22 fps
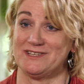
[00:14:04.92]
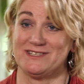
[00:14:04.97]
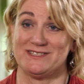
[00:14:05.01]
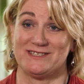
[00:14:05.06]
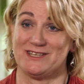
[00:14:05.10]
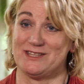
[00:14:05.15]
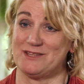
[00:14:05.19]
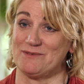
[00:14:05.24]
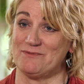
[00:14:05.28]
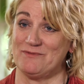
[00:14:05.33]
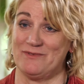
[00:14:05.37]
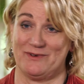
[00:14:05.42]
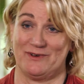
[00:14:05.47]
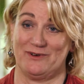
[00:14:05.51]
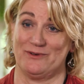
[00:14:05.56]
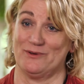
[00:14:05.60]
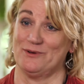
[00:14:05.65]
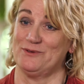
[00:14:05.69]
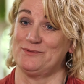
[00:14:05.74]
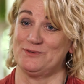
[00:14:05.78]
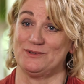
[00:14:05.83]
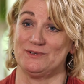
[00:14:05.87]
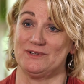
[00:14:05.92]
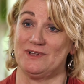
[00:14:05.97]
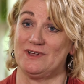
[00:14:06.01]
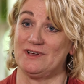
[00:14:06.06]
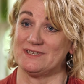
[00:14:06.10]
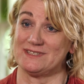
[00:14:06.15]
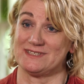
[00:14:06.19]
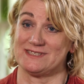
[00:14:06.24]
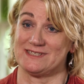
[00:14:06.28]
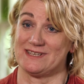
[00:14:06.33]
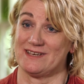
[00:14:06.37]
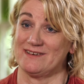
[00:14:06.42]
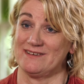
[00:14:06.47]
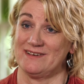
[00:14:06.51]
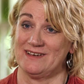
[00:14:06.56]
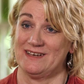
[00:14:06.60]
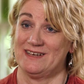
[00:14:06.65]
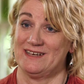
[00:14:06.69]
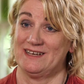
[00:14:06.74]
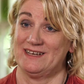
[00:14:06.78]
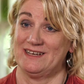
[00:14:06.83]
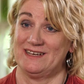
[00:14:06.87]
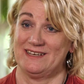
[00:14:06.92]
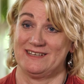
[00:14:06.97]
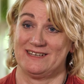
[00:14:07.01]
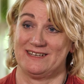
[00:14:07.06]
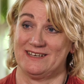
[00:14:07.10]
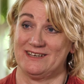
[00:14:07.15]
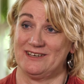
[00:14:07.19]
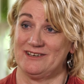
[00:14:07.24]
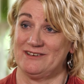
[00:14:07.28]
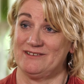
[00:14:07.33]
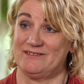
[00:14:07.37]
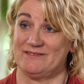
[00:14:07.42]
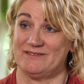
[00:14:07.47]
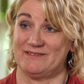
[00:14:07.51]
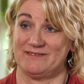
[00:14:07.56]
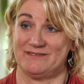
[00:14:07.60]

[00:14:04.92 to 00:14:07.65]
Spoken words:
to see them an awful lot, so you